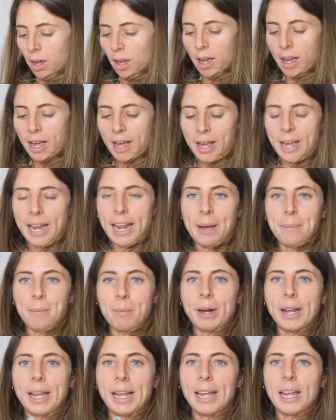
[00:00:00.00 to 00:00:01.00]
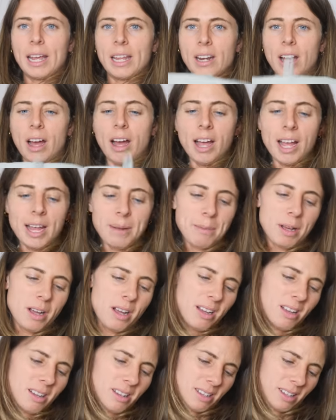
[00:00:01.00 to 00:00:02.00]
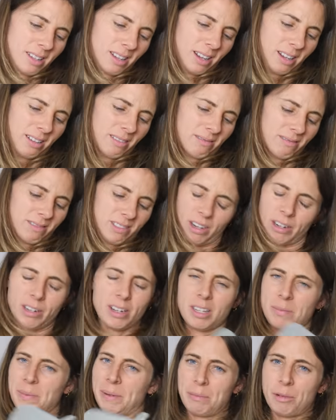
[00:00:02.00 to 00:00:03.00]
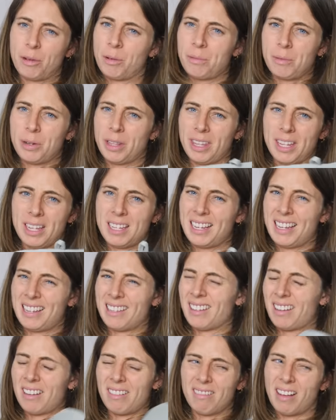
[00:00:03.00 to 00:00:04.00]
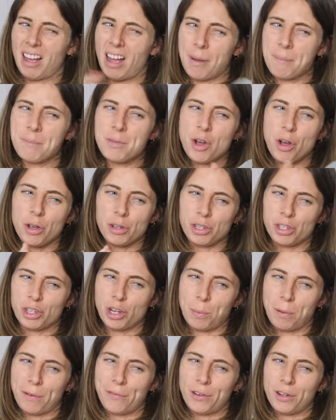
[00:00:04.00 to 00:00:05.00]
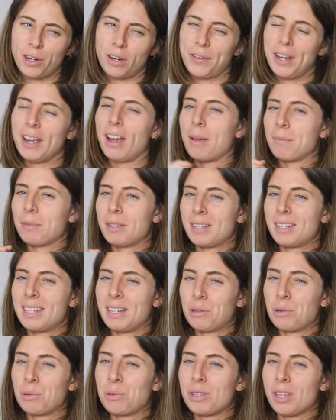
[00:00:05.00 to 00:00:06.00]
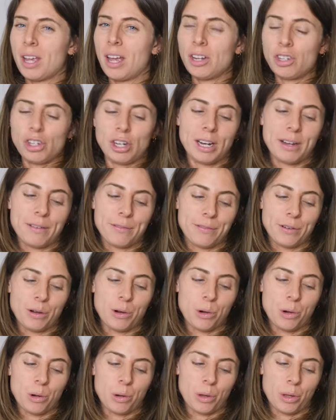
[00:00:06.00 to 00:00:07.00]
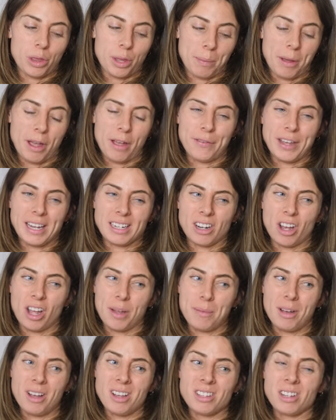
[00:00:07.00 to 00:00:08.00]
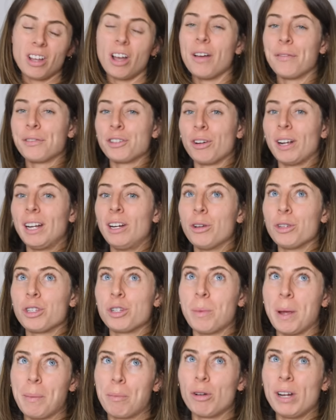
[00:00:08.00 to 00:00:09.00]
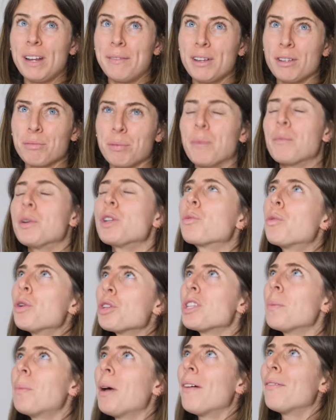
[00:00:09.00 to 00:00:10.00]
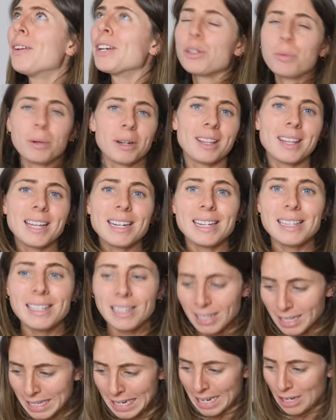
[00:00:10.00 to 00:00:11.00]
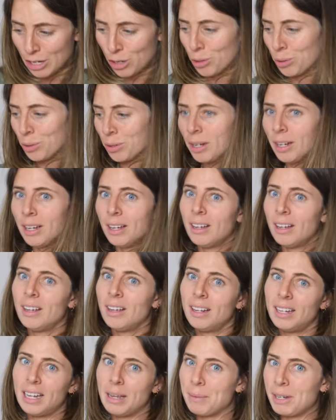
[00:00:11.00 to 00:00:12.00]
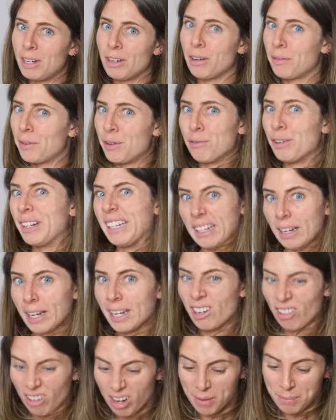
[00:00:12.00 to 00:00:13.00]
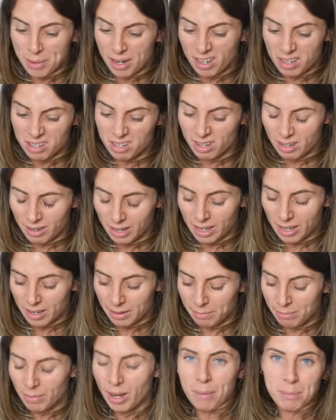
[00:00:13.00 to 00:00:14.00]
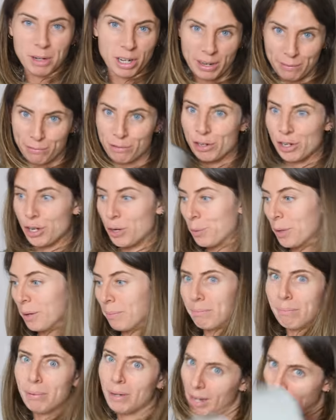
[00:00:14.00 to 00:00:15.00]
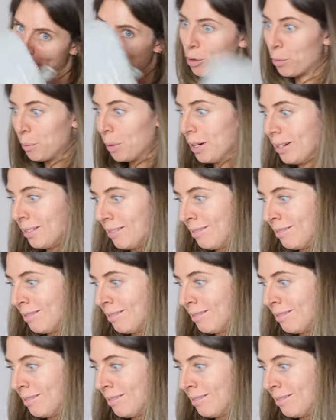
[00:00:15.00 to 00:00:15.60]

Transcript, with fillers: I am bringing an eye mask. Don't ask me what one this is. I'm not super fond of it. I'm still searching for the perfect eye mask after I lost my previous one, which was the perfect one and they discontinued. Let me know if you really like your eye mask. Um, I'm looking for a new one, but I've got one.